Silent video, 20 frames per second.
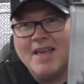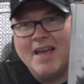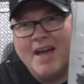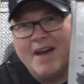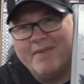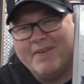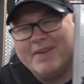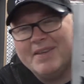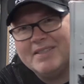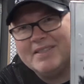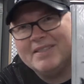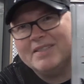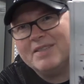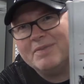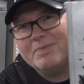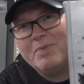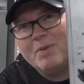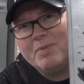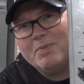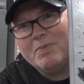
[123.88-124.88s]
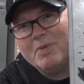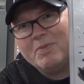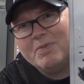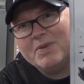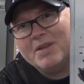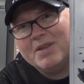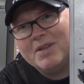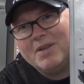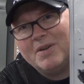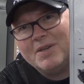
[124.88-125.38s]
I think this is
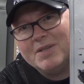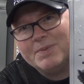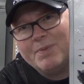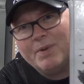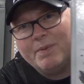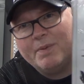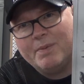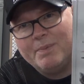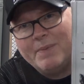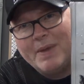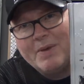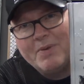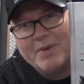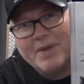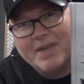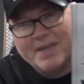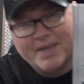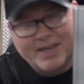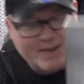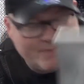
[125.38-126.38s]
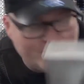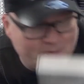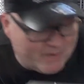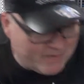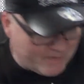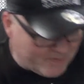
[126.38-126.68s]
probably the last proper Metal Gear game